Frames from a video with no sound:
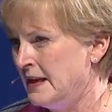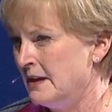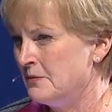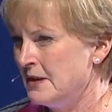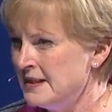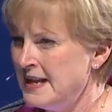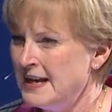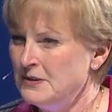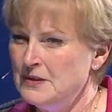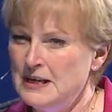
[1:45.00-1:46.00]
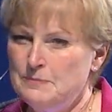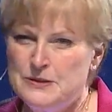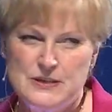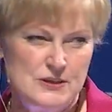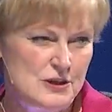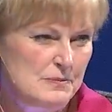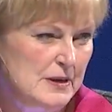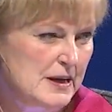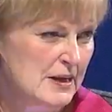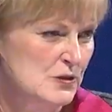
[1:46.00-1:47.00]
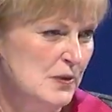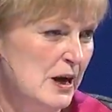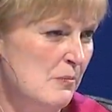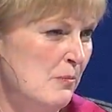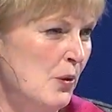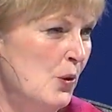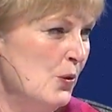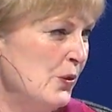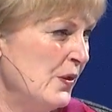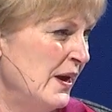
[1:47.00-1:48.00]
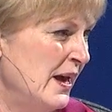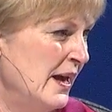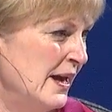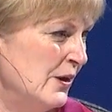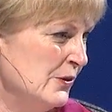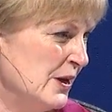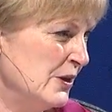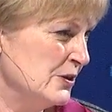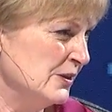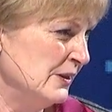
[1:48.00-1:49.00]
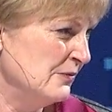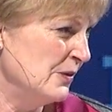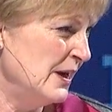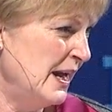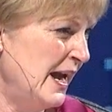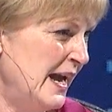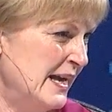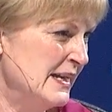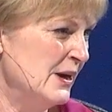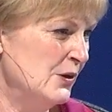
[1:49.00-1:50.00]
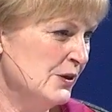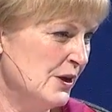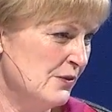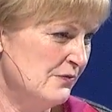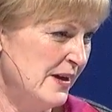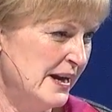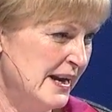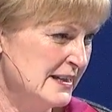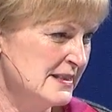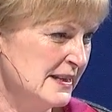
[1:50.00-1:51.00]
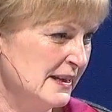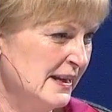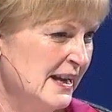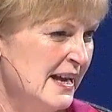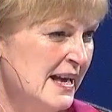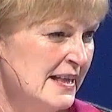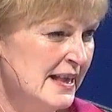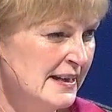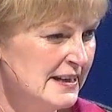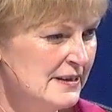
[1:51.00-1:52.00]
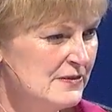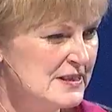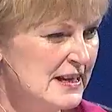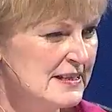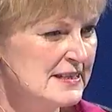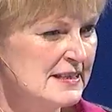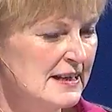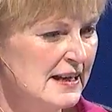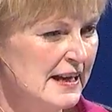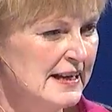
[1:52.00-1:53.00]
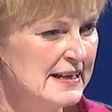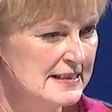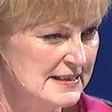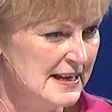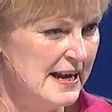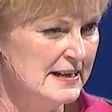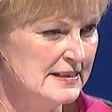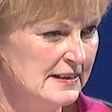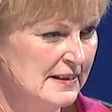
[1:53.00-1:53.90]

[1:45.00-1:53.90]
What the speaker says: We're in that unique position because we are both healthcare delivery and healthcare financing. That gives us an insight